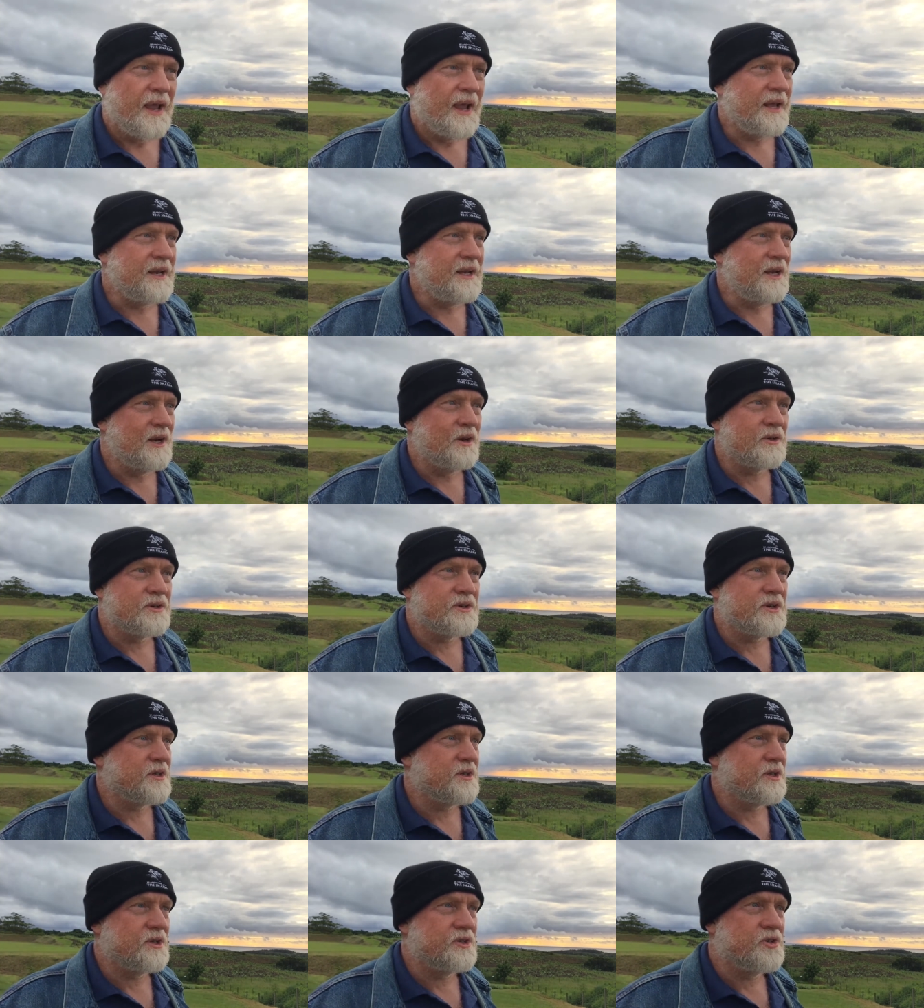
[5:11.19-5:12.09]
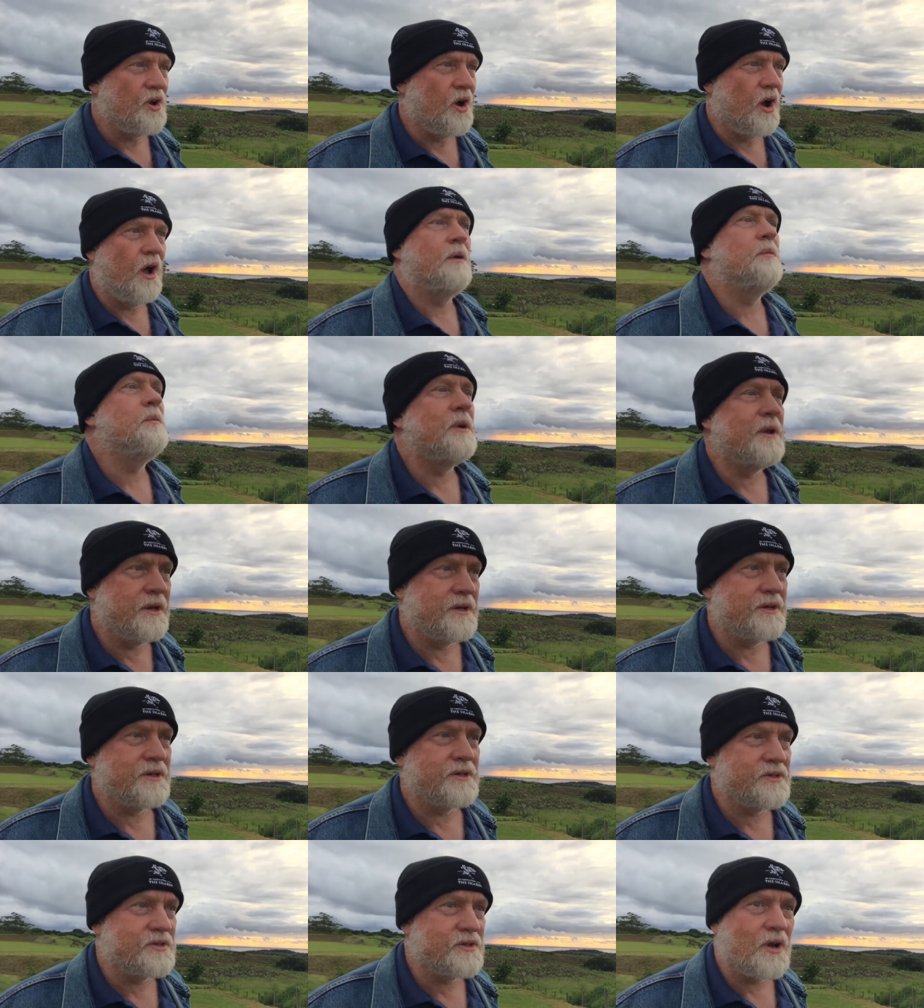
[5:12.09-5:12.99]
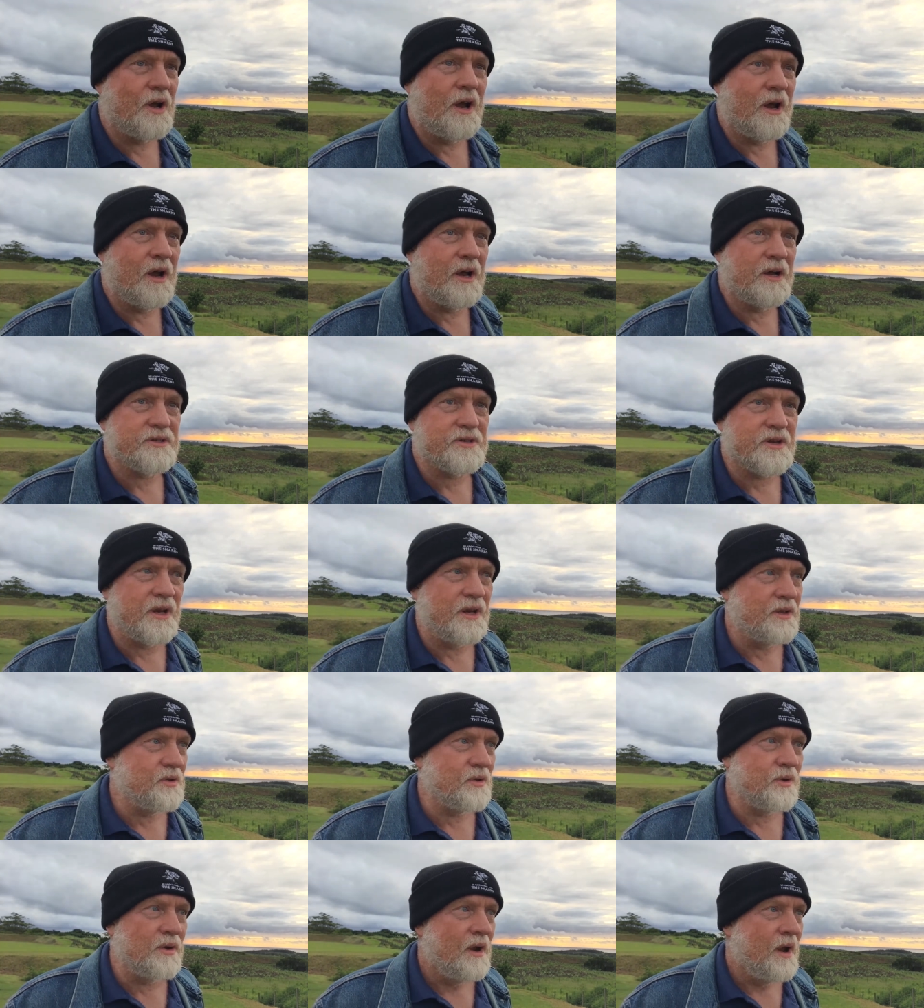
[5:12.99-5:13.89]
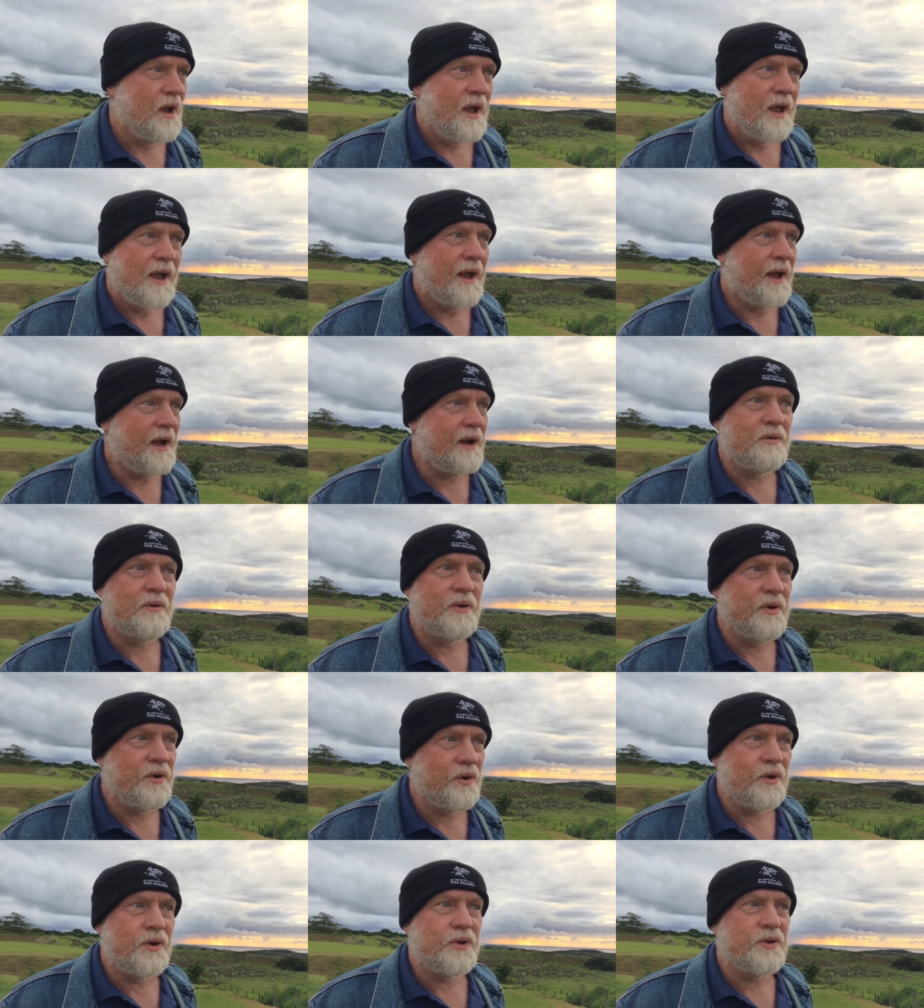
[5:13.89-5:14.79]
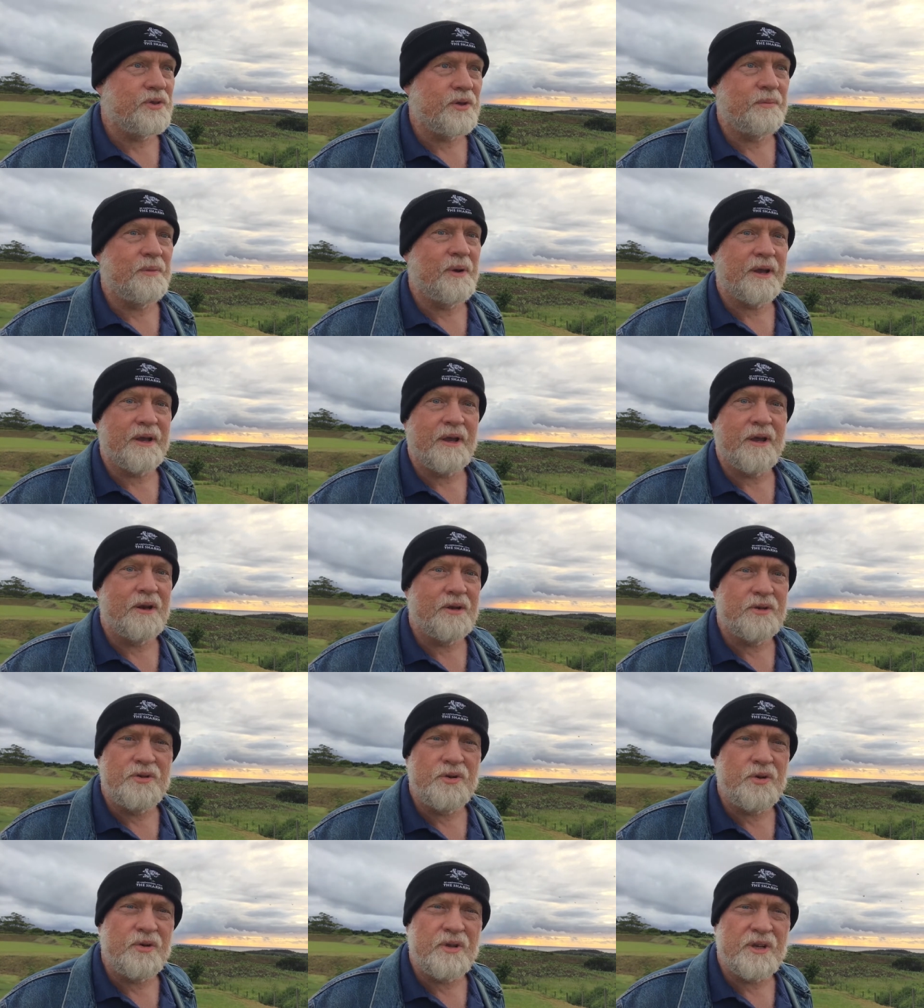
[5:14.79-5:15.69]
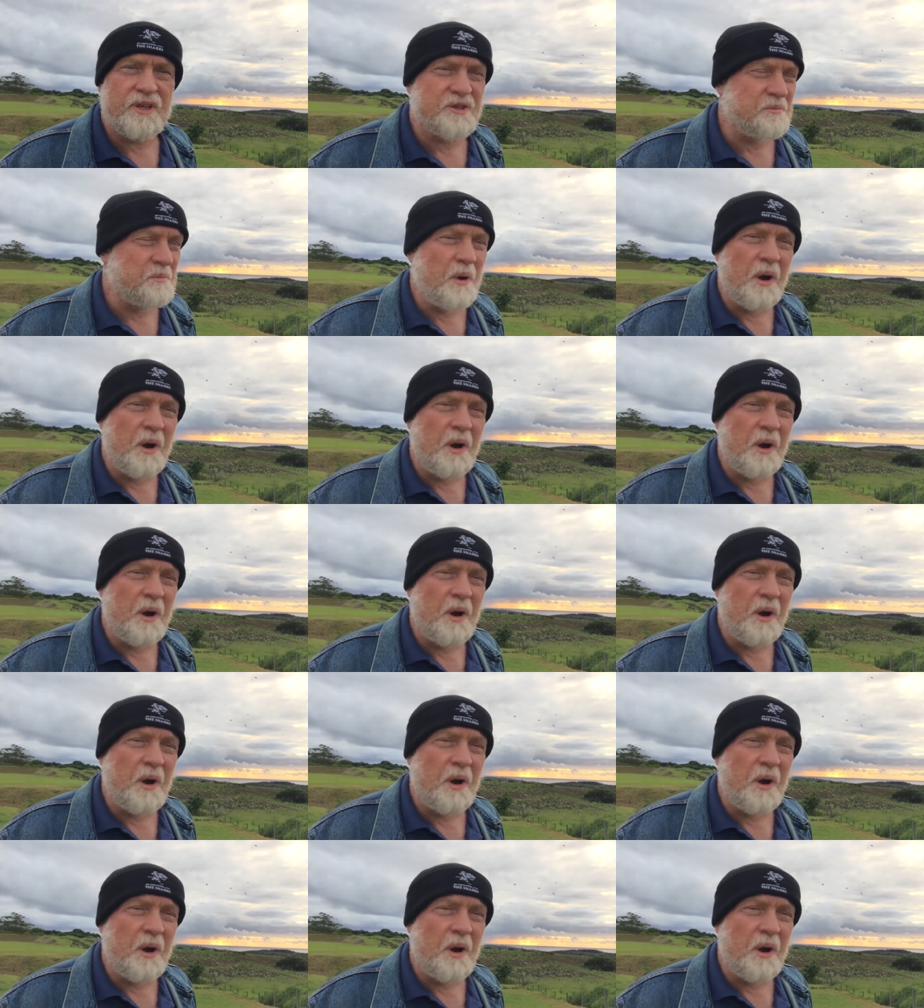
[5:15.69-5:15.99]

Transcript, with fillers: And he looked at this ominous task and he thought, How on earth am I going to do this?